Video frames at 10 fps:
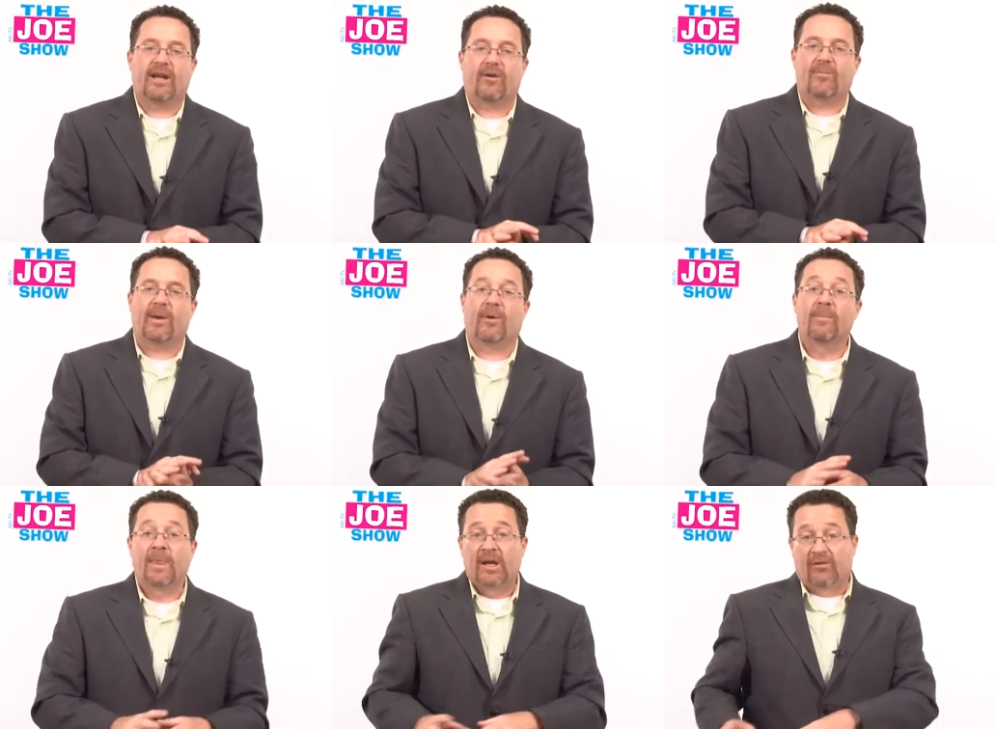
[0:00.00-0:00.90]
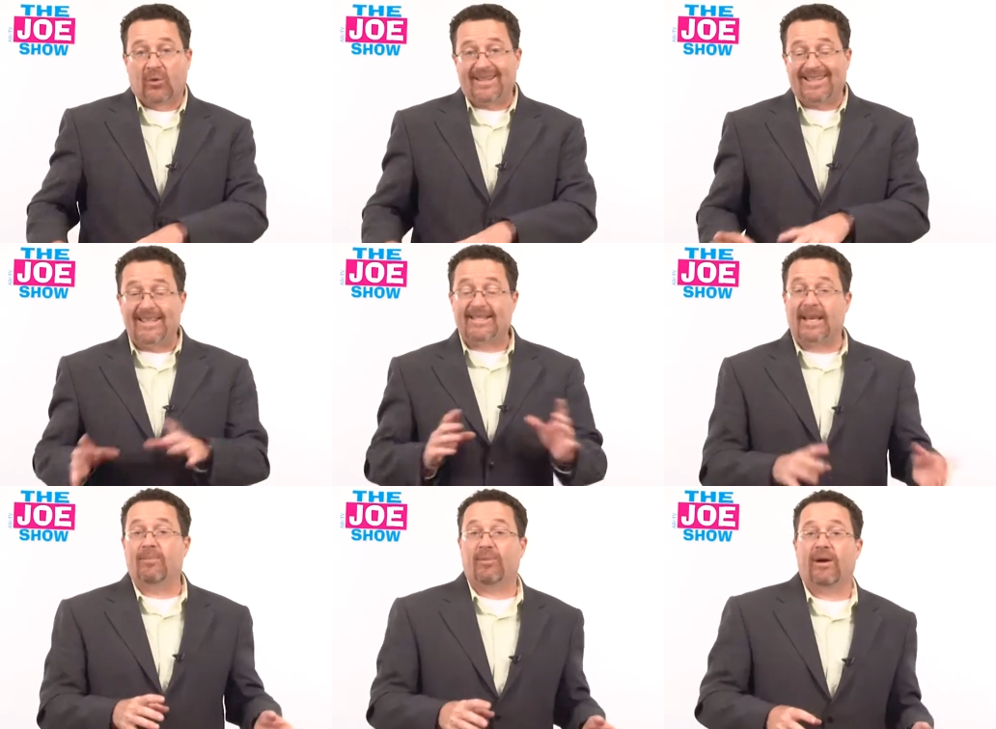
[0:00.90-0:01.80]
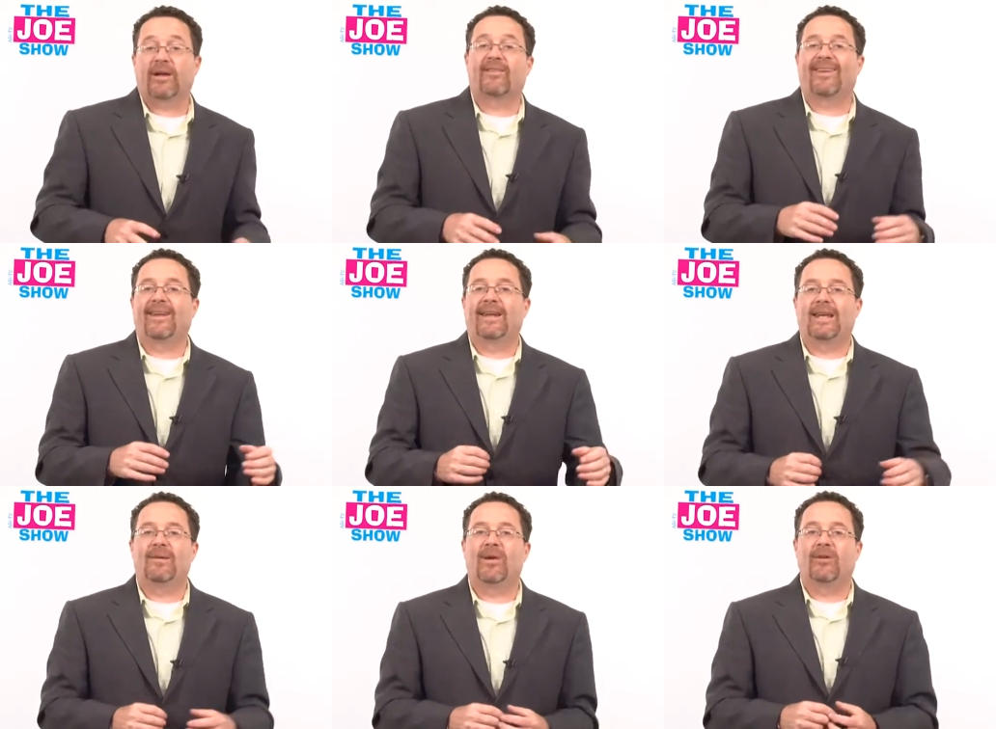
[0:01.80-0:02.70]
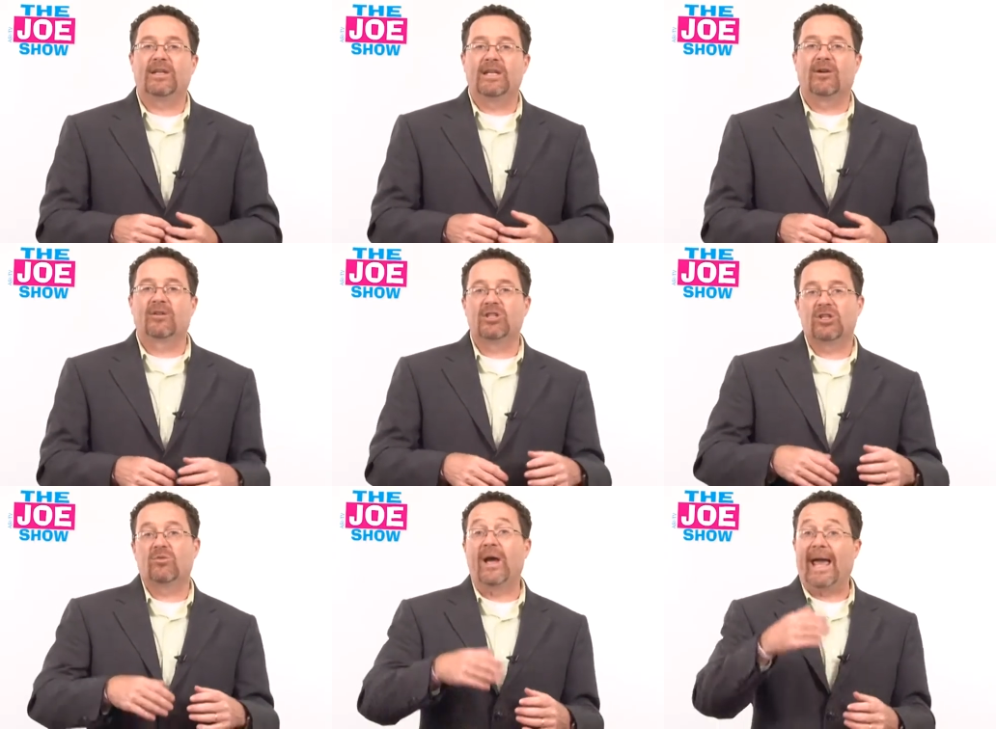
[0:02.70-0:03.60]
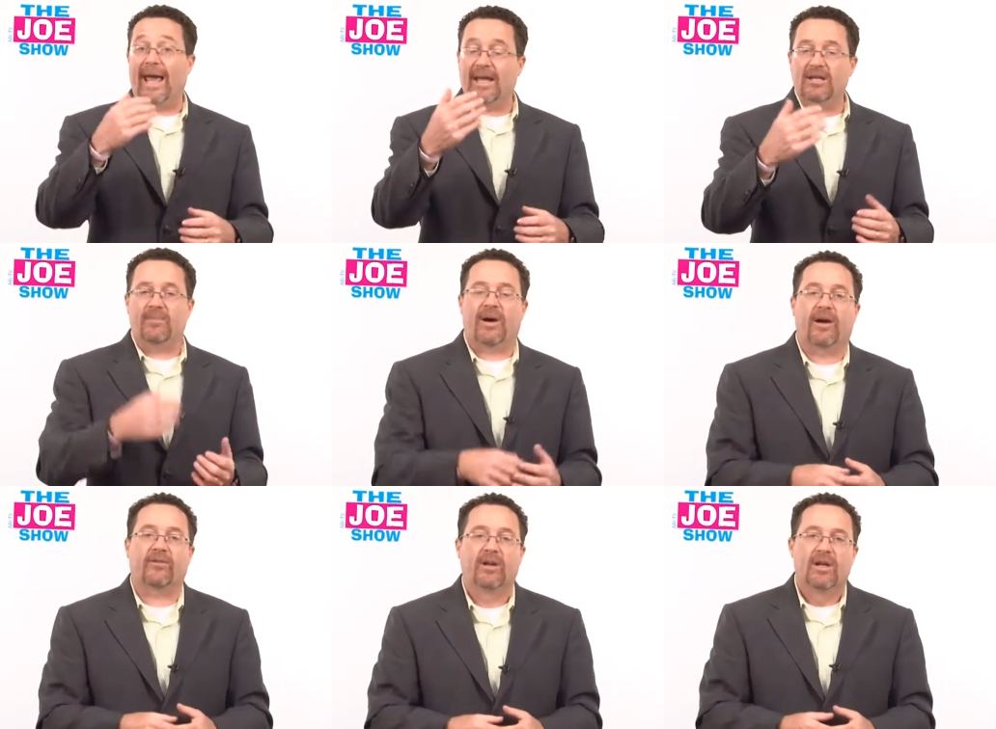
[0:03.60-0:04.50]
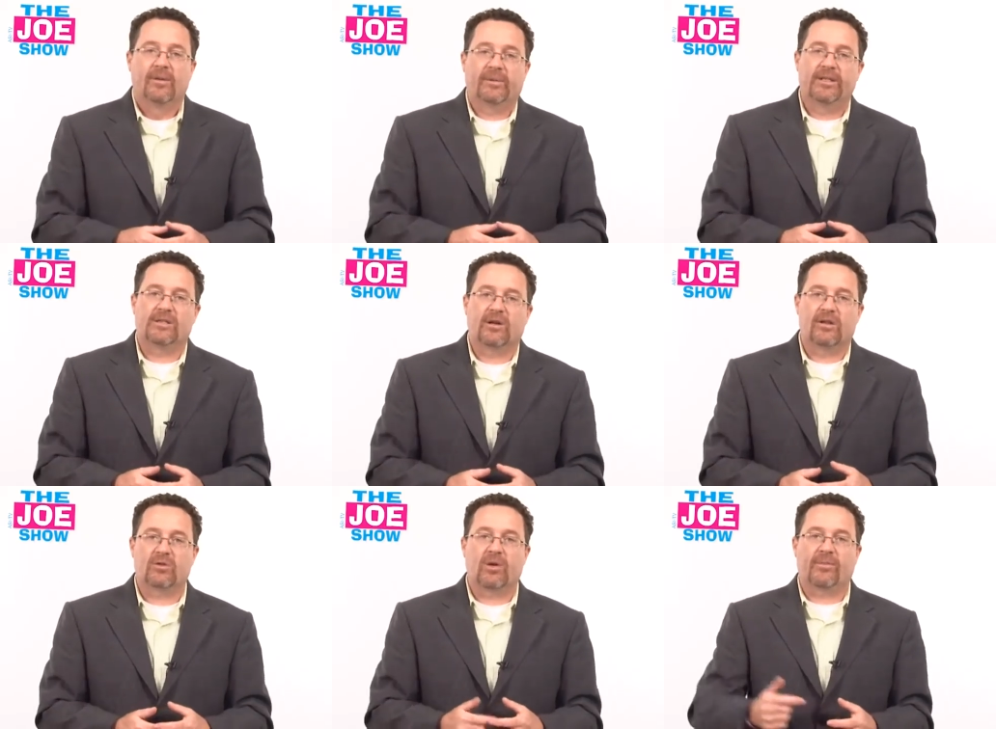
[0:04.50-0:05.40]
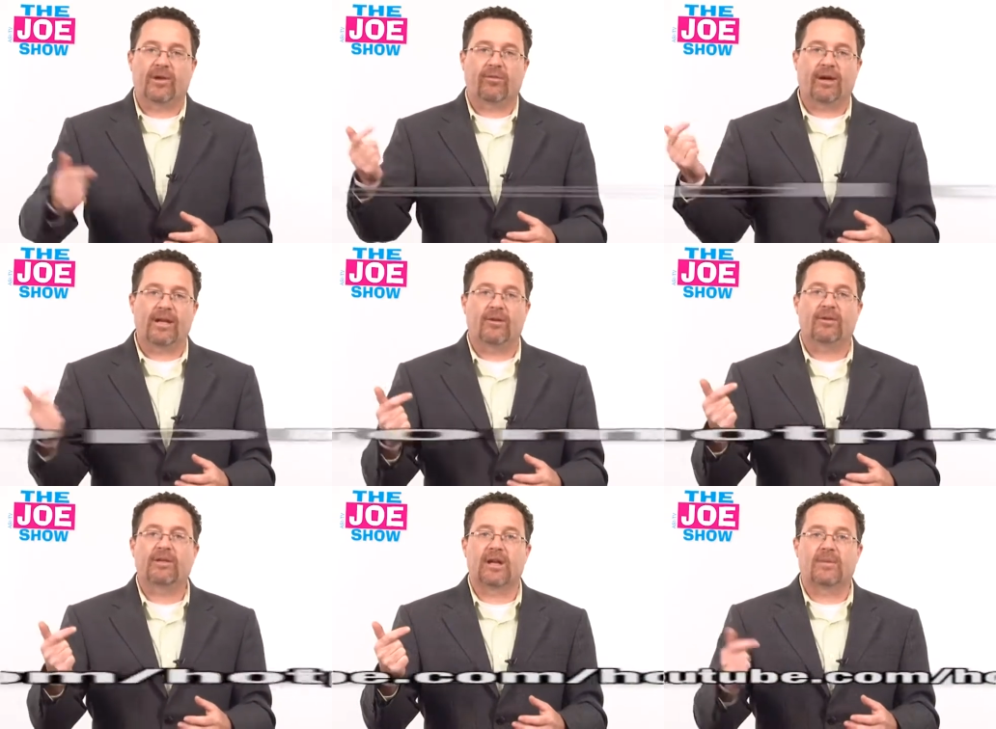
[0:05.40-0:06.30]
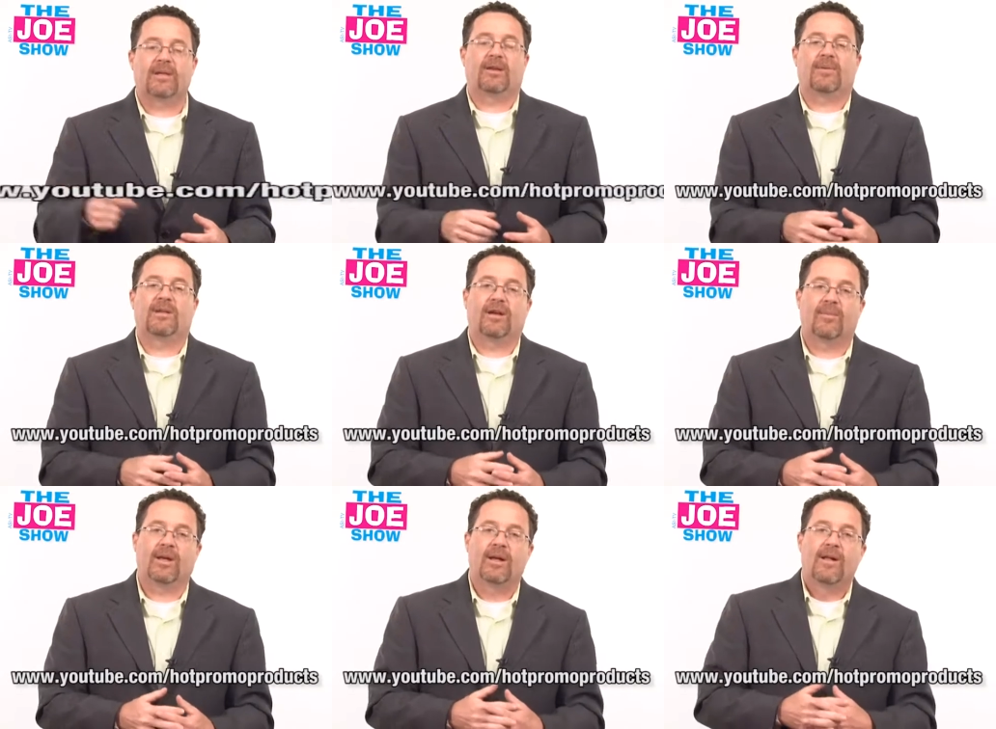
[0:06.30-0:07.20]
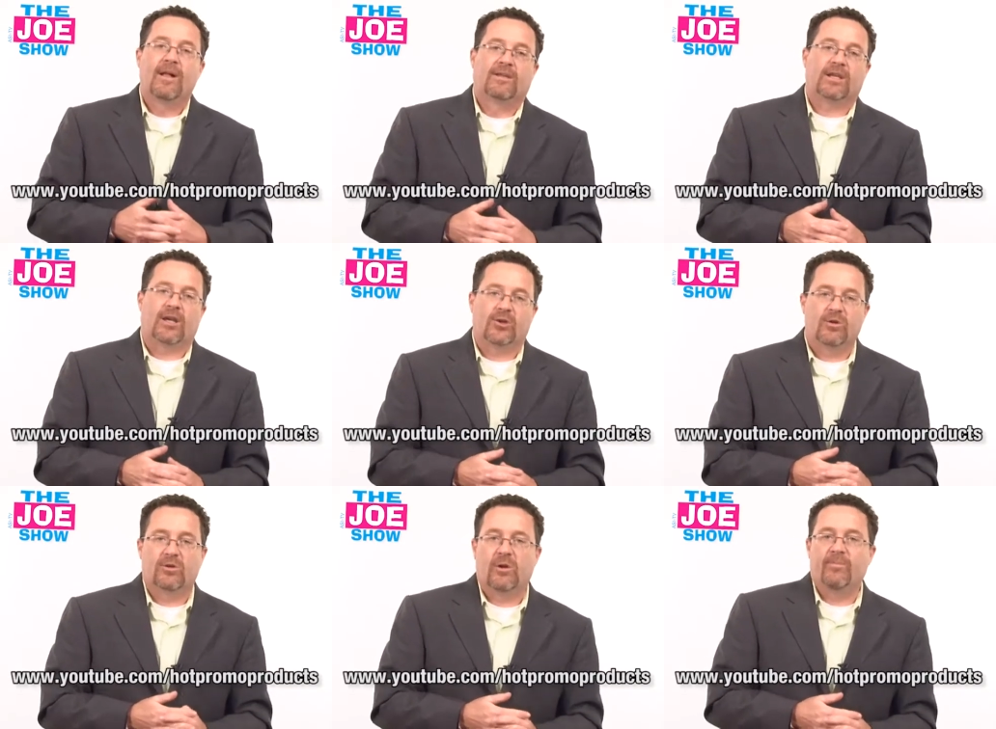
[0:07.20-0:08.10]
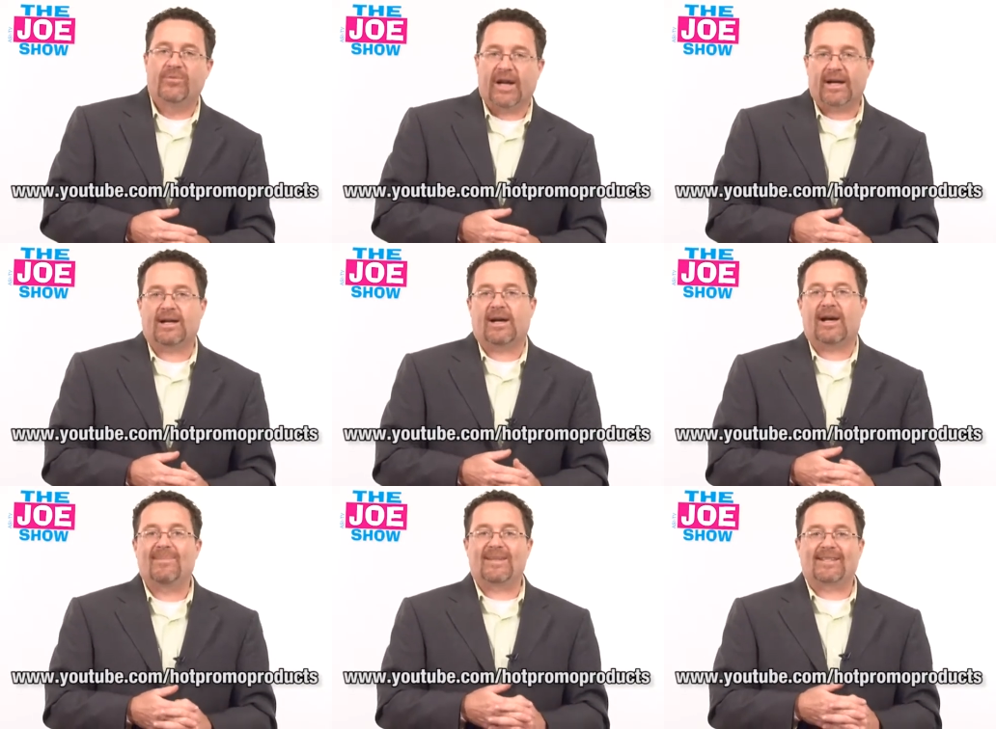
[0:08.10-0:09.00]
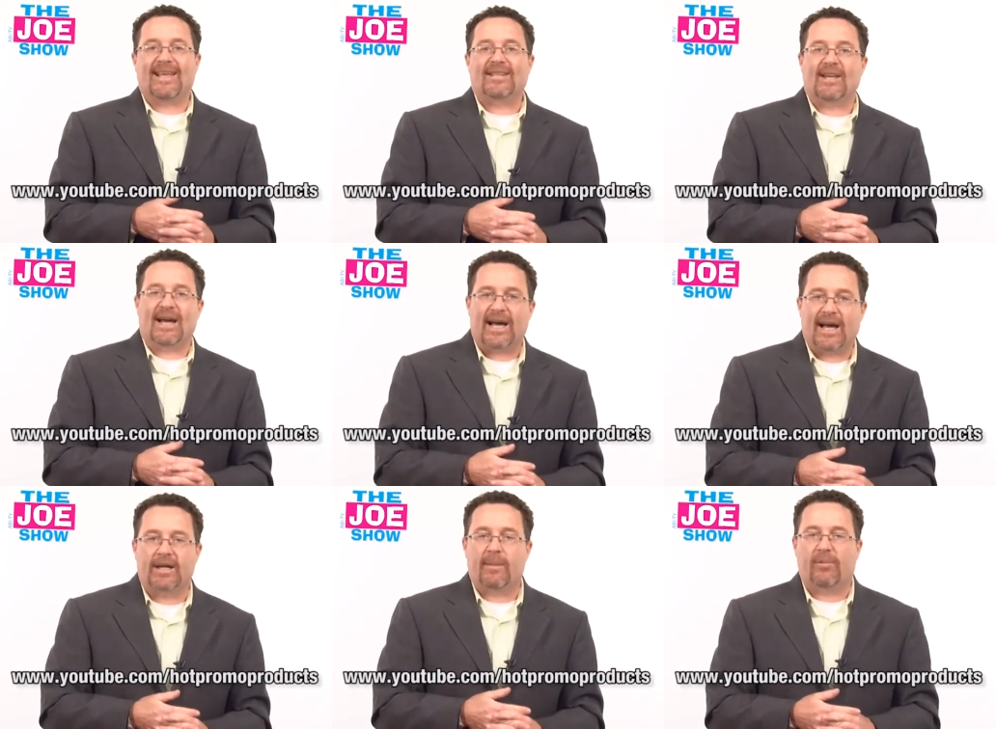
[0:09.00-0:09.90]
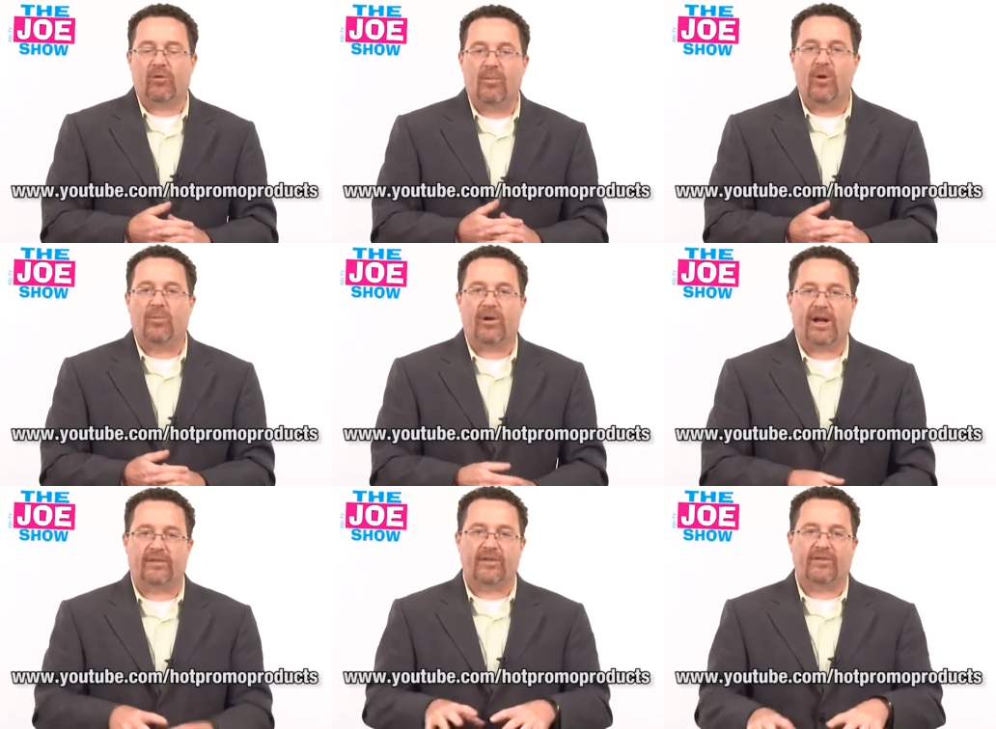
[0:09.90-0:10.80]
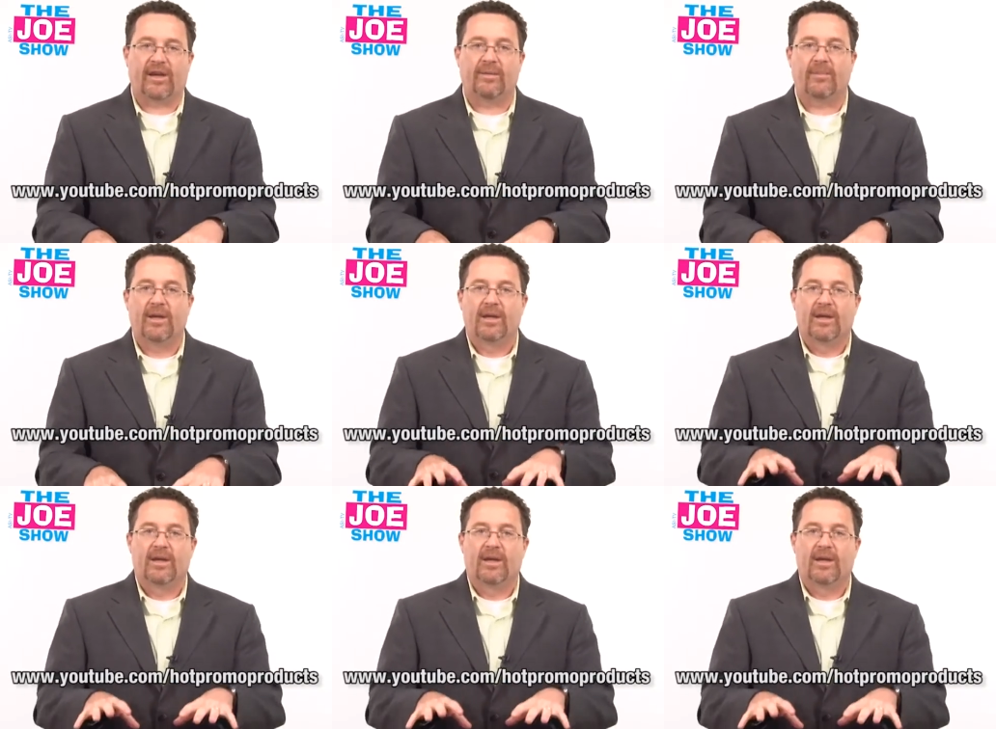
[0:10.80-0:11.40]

Now remember, if you want to see these same products in an email geared to end buyers, please go to this website right here, www.youtube.com/hotpromoproducts. The same